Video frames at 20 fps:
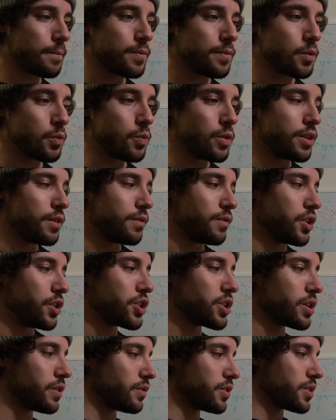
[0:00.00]
with the
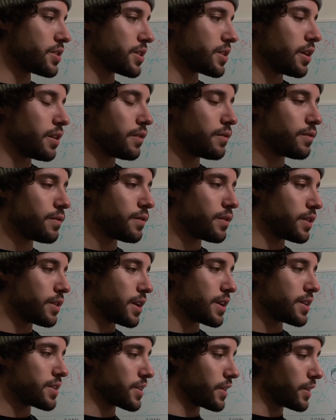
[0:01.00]
version of yourself that
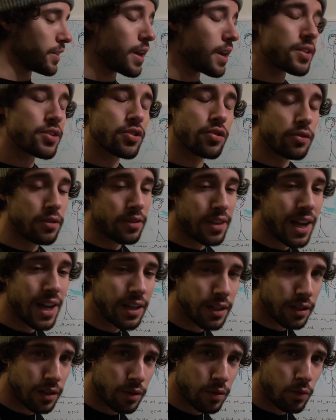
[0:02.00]
is lesser
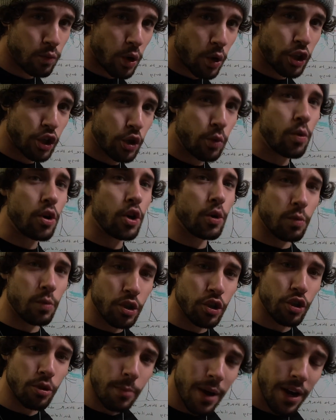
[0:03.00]
than what you were when
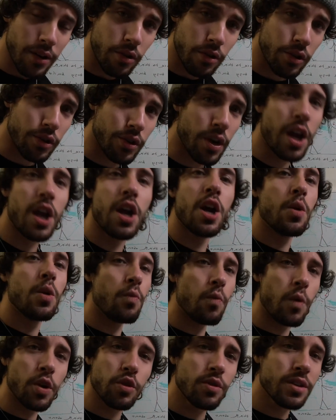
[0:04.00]
you met her.
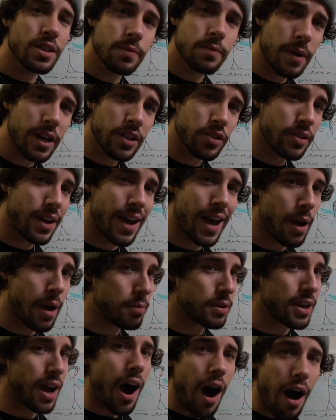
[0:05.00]
What do you expect to
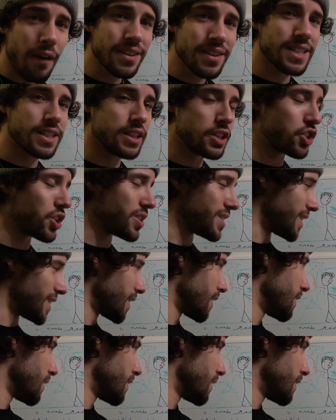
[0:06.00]
happen? Obviously, she's gonna